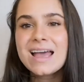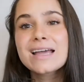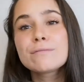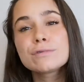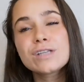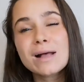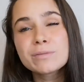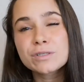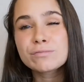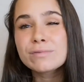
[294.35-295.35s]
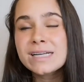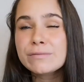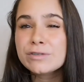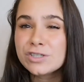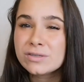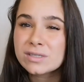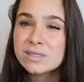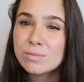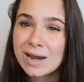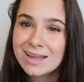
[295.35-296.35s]
can help to really reduce the
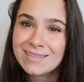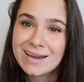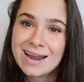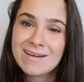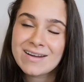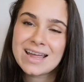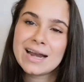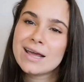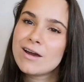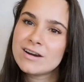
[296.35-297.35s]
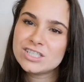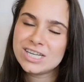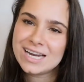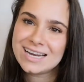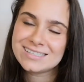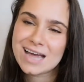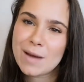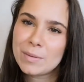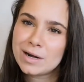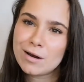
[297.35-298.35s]
swelling in that area and encourage healing to
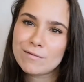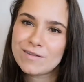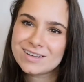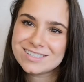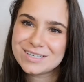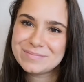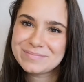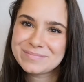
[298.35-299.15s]
happen a lot faster.